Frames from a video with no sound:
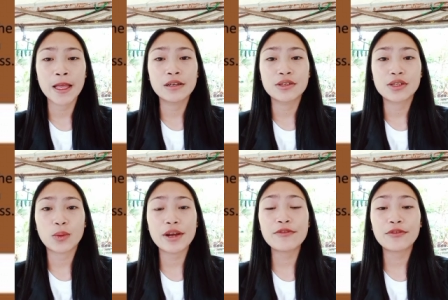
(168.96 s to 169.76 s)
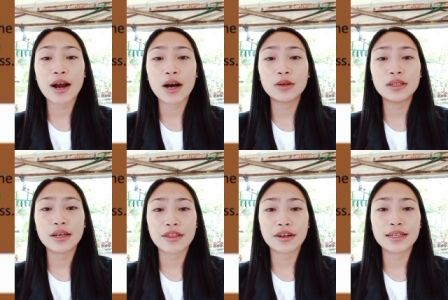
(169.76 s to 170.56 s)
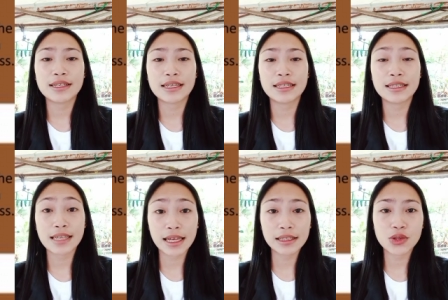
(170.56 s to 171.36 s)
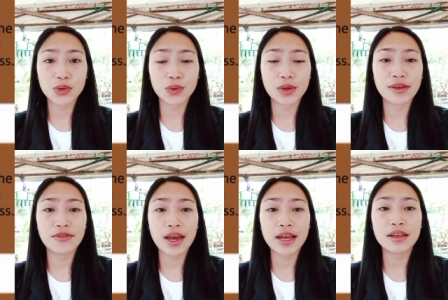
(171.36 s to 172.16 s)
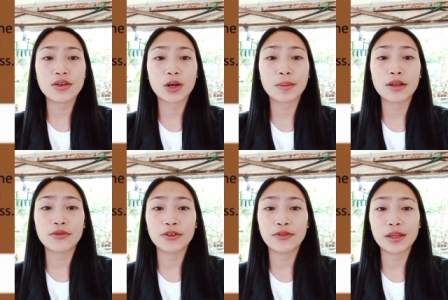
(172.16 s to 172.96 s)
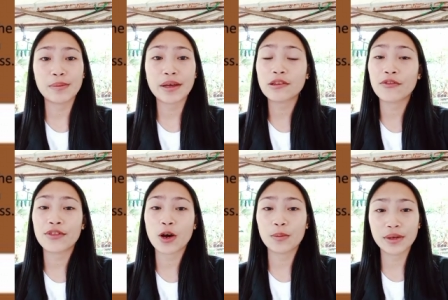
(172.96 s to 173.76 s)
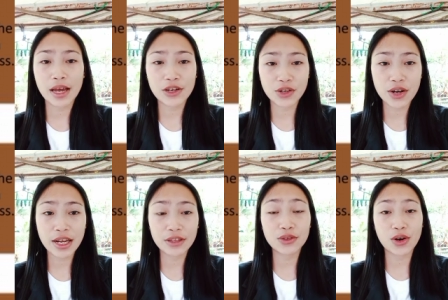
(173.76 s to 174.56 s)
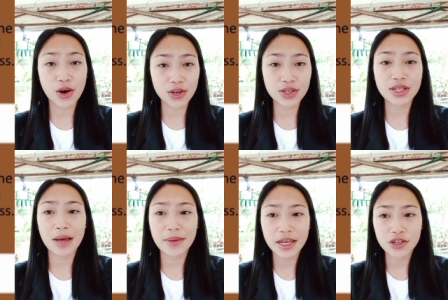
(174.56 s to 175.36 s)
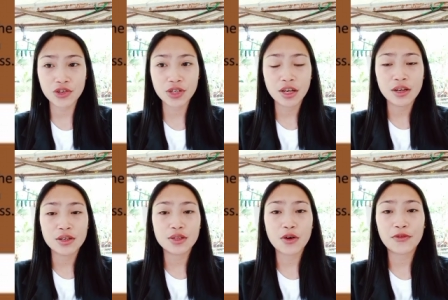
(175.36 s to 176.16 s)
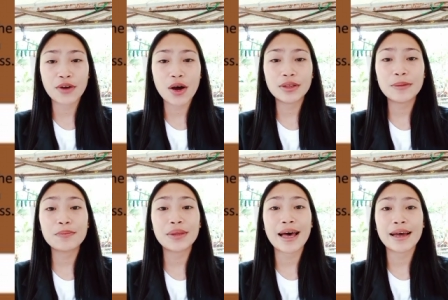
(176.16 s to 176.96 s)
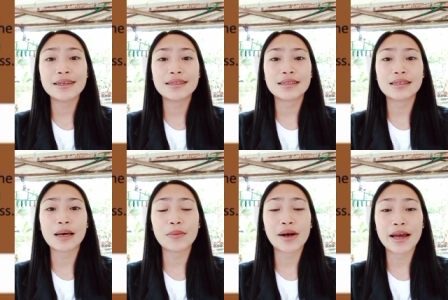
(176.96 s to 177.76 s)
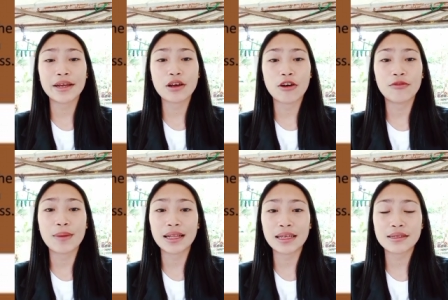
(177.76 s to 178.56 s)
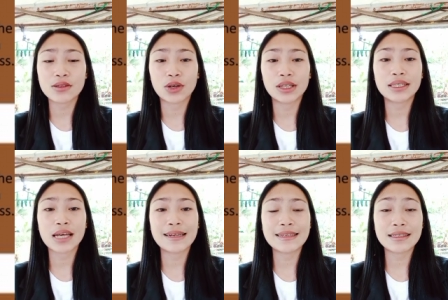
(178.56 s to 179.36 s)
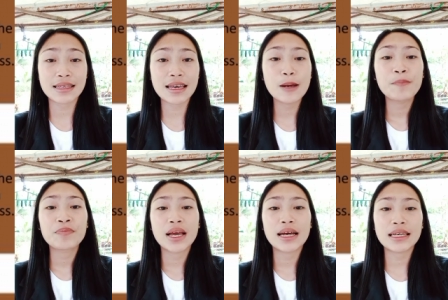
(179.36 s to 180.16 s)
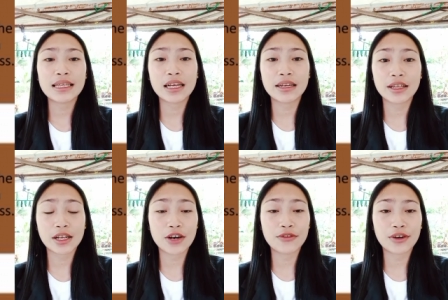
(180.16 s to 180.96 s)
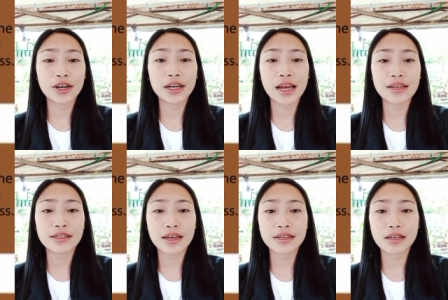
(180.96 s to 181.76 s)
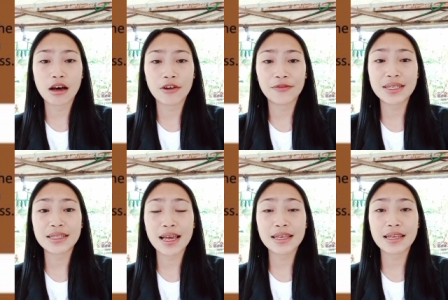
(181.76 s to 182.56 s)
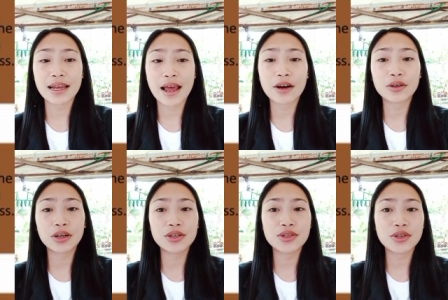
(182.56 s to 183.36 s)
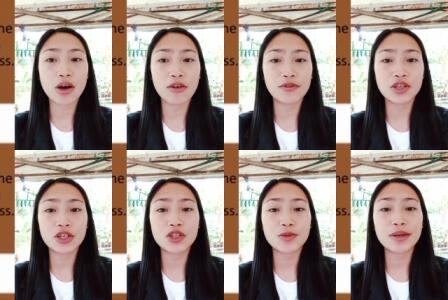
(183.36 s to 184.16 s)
So, in fraud, there is an intent to evade the normal fulfillment of the obligation and to cause damage. So, fraud implies some kind of malice or dishonesty, and it cannot cover cases of mistakes and errors of judgment